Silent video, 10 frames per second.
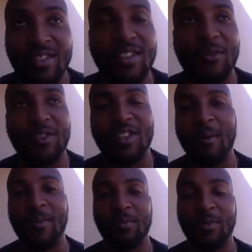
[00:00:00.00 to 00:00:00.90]
a different
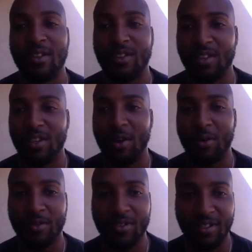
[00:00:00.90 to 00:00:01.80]
topic, but
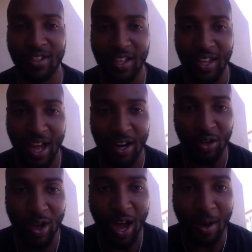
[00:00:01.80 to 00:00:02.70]
I don't
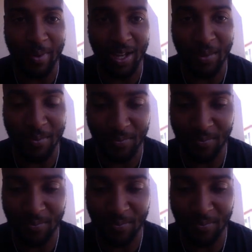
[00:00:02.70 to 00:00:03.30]
know how many